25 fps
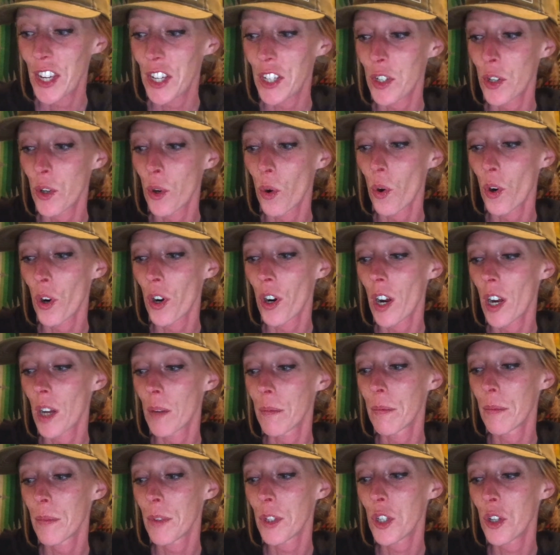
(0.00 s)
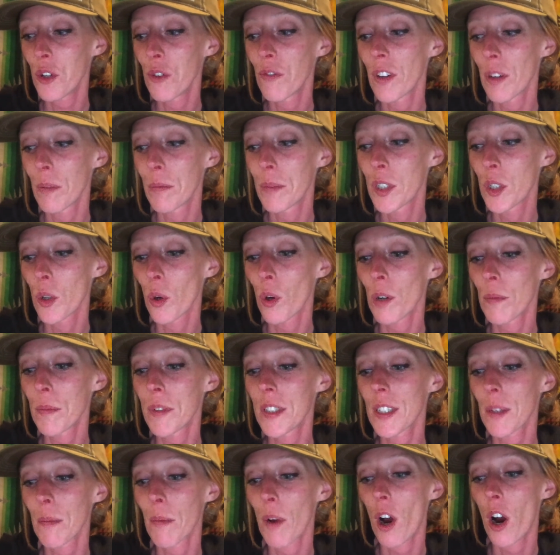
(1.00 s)
you've absorbed
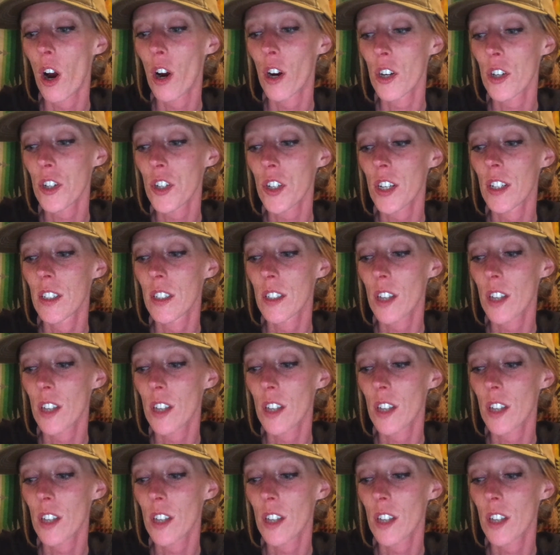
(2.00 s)
some harsh and